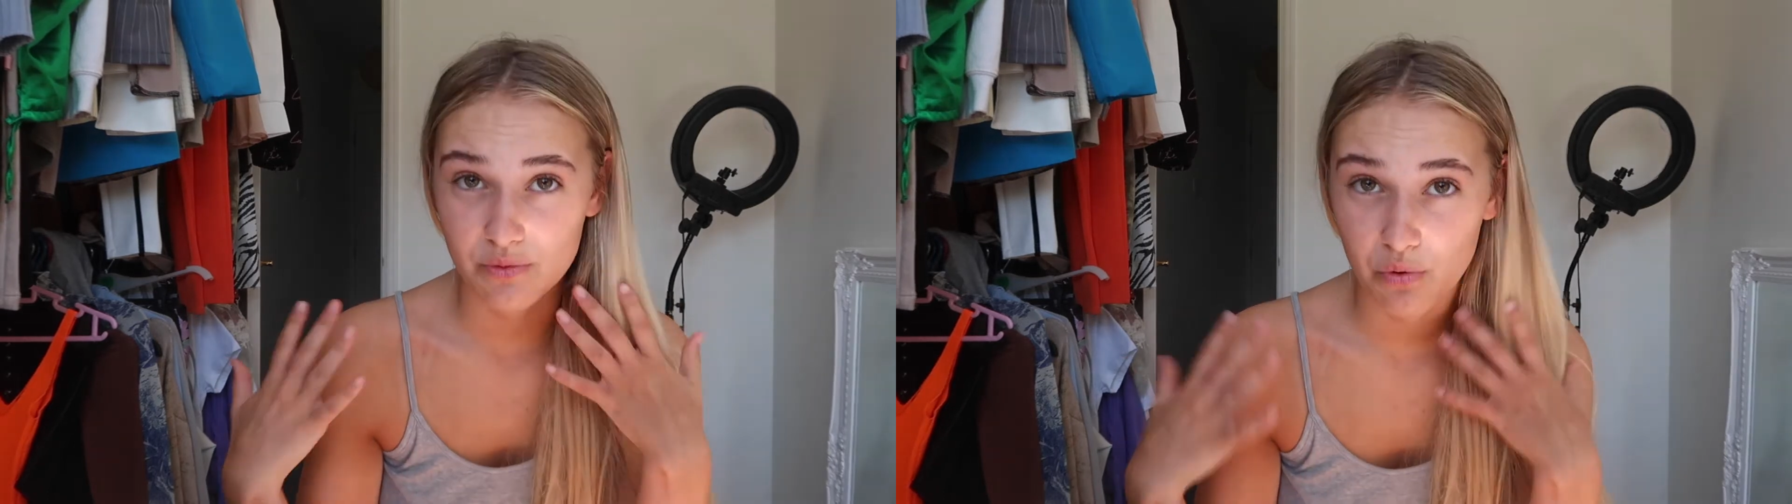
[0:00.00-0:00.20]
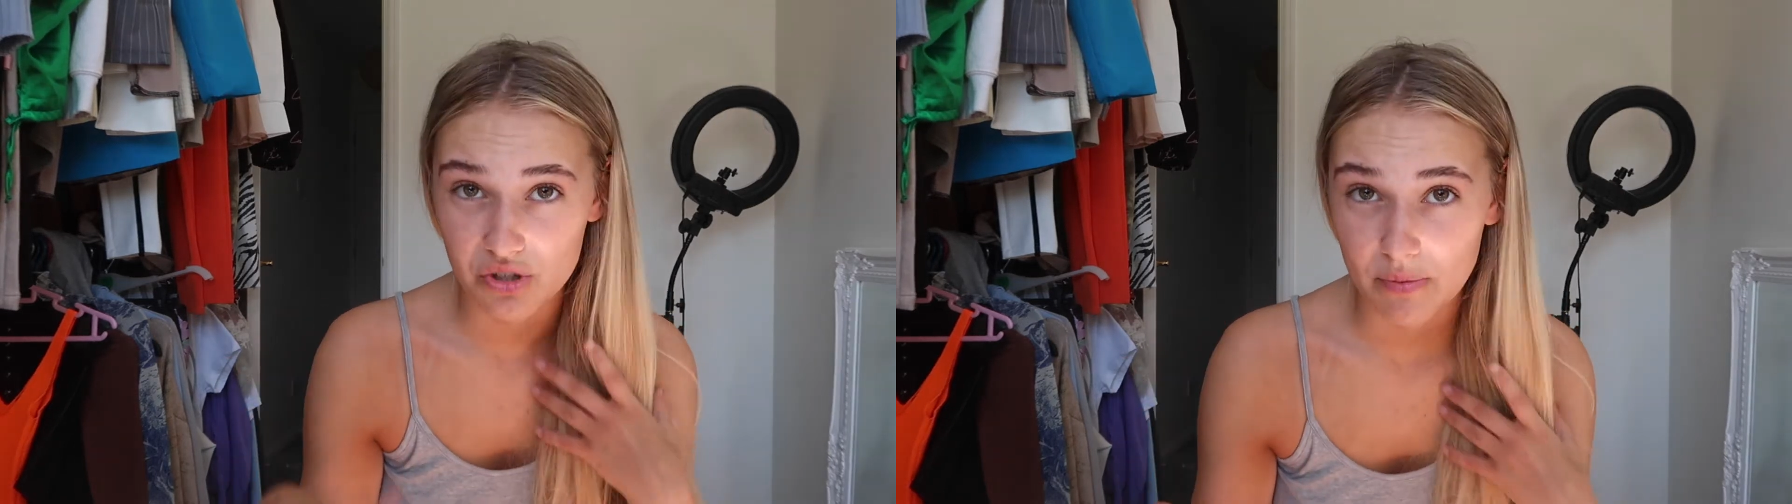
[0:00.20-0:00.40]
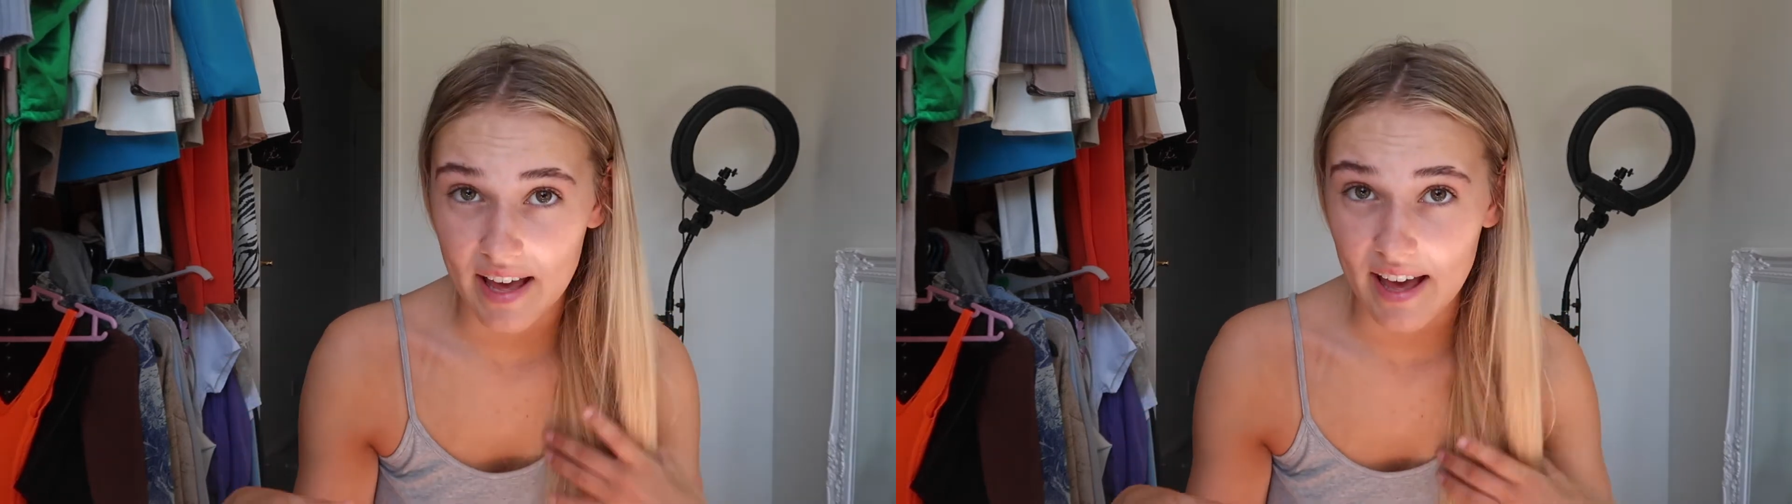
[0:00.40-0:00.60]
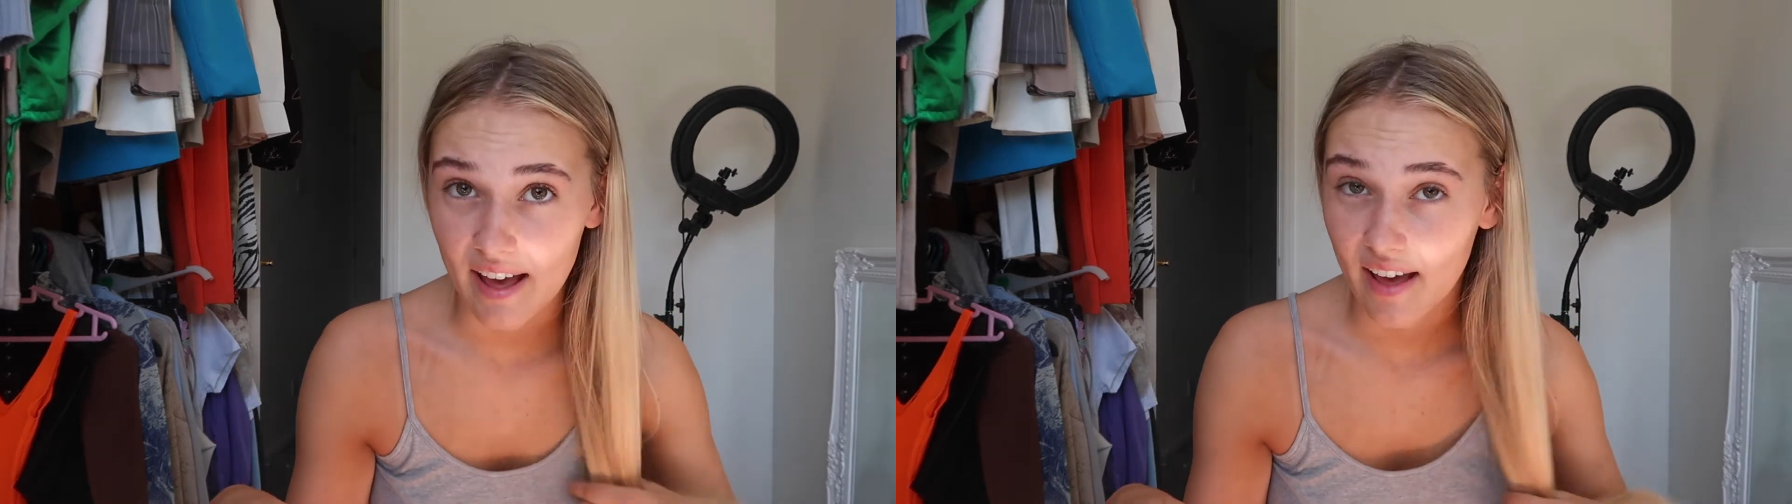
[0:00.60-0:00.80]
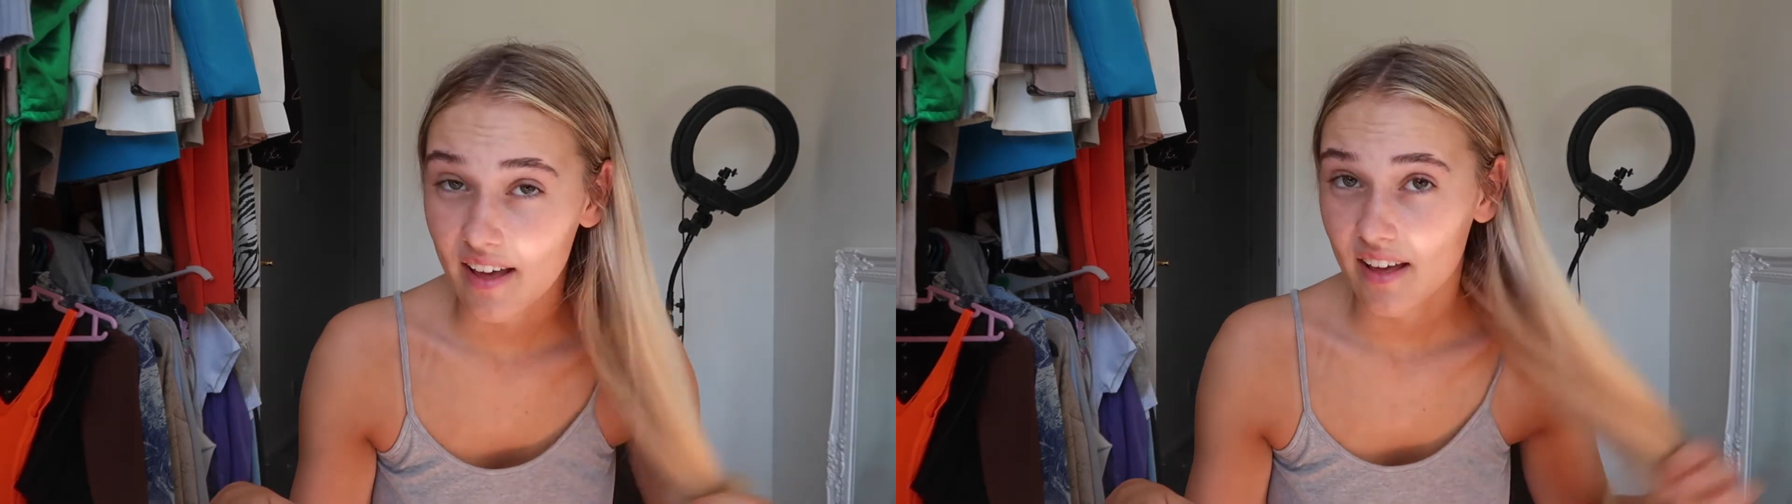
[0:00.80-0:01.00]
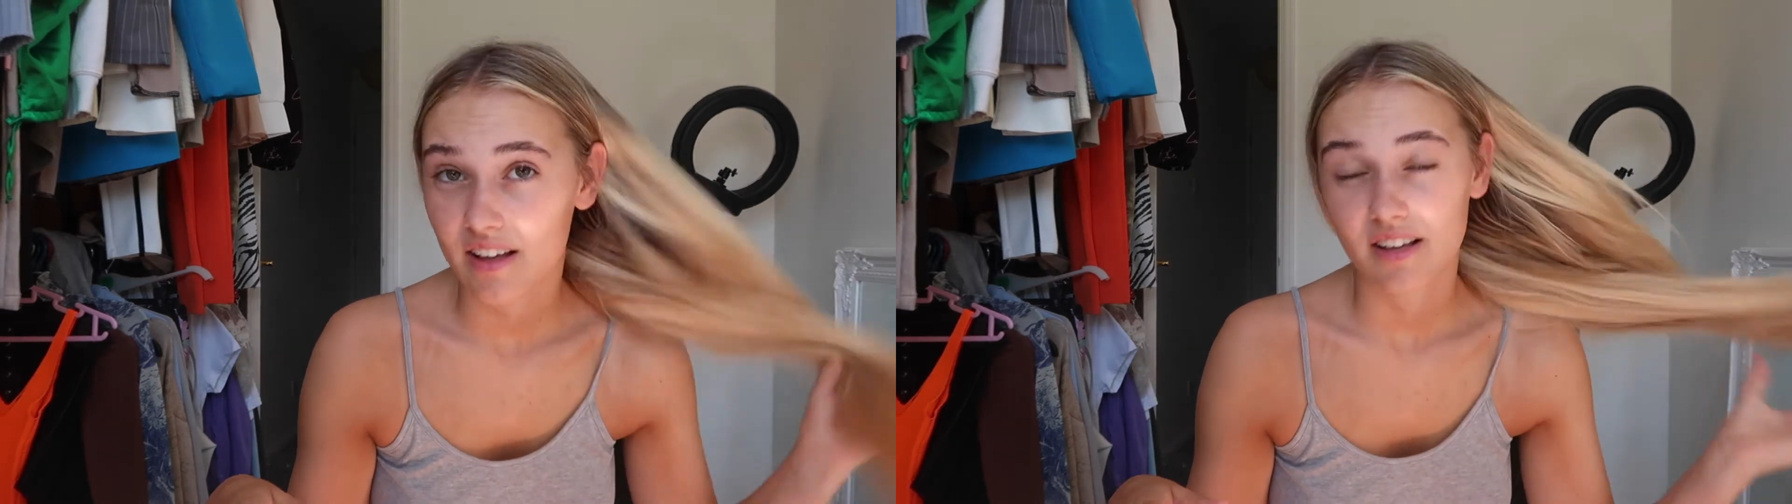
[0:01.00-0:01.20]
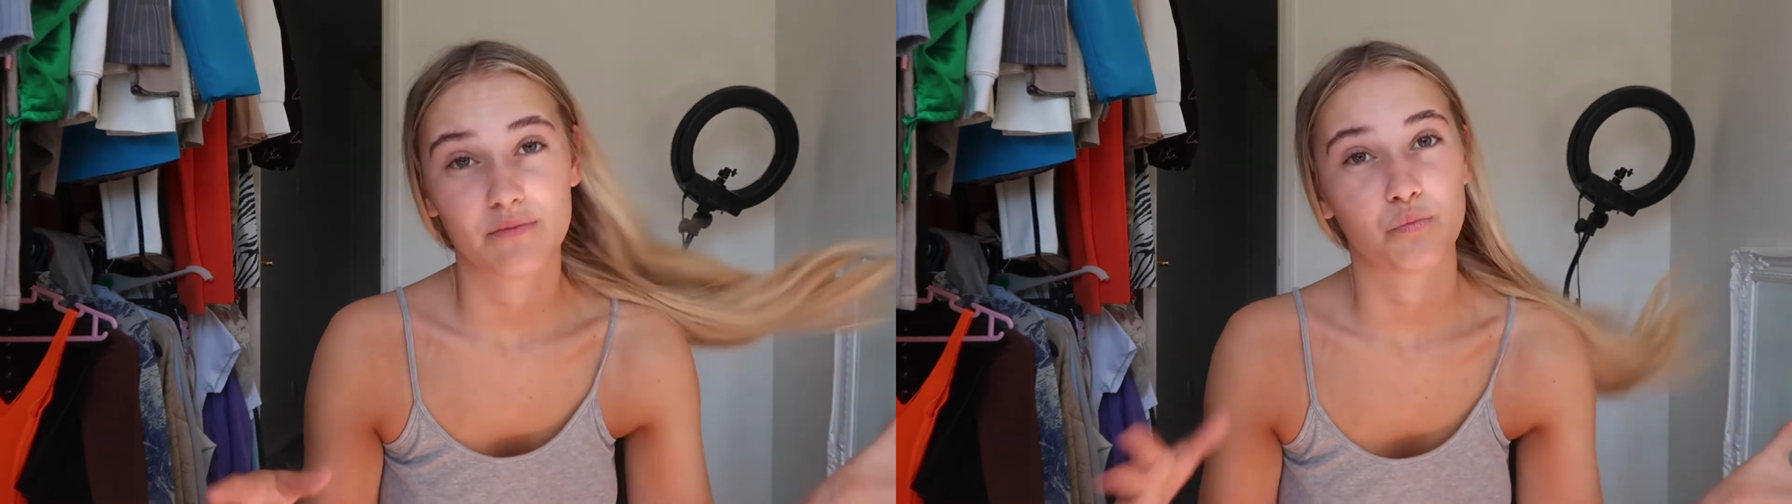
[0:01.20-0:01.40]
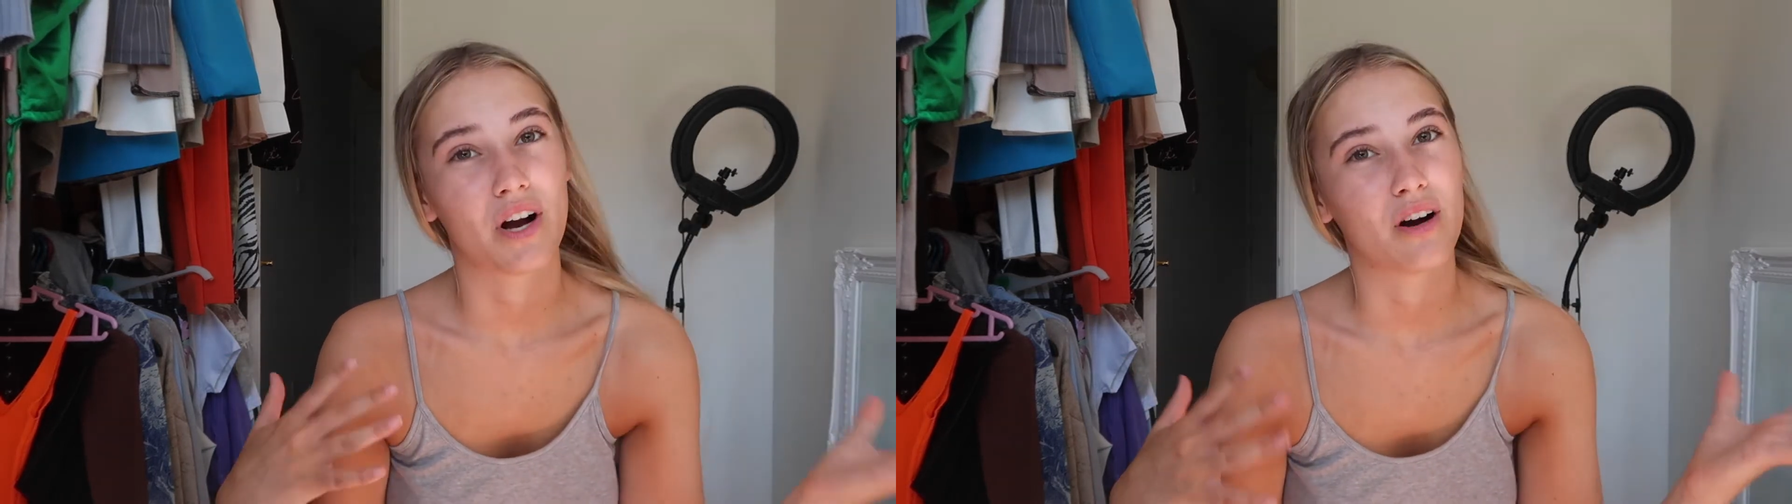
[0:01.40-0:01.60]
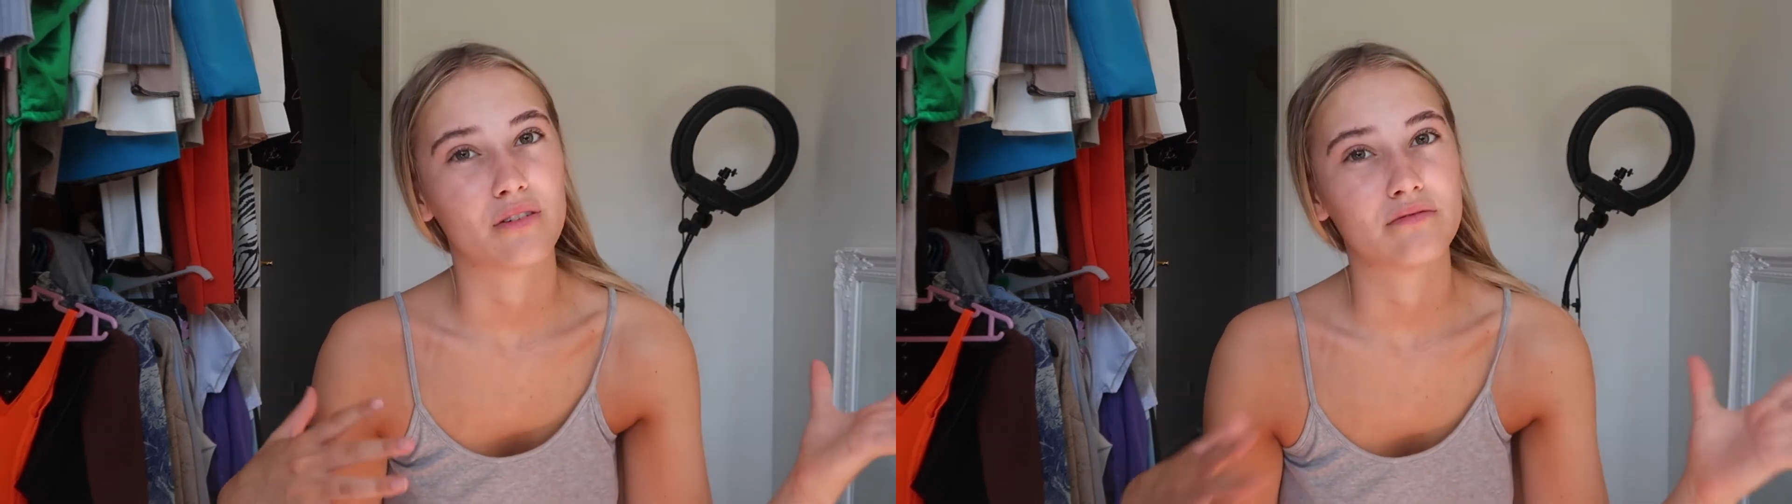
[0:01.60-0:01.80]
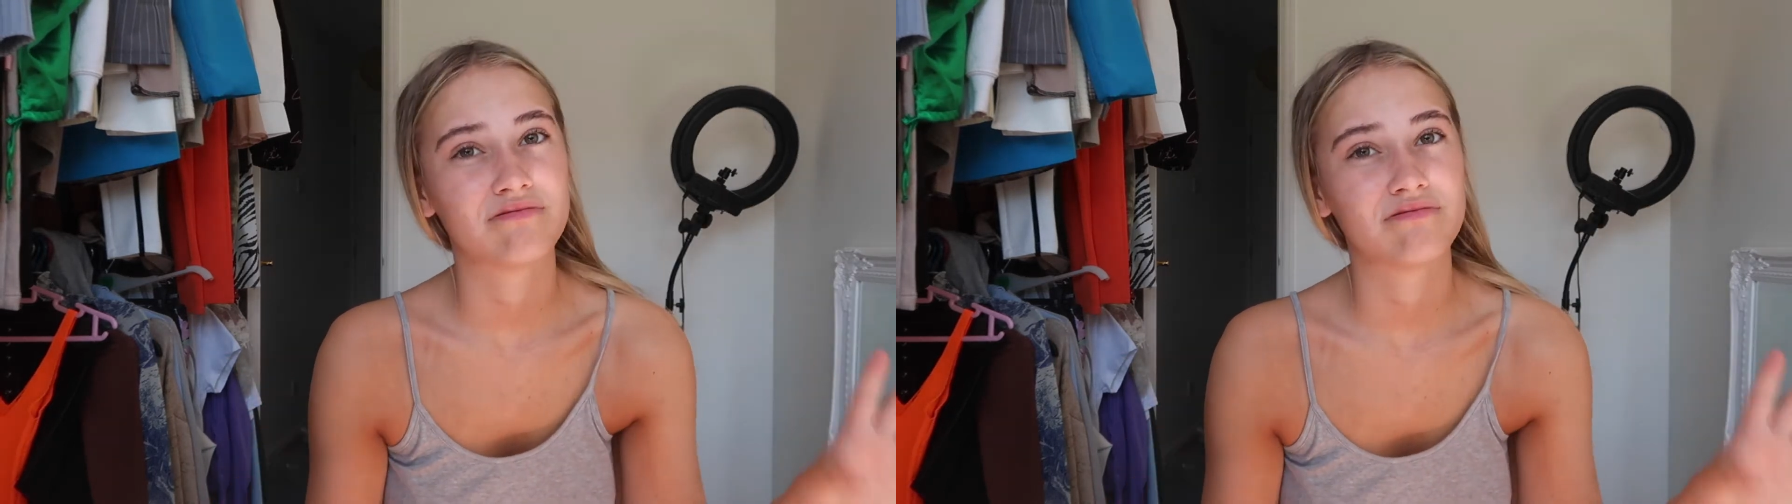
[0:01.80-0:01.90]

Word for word: to wash my hair well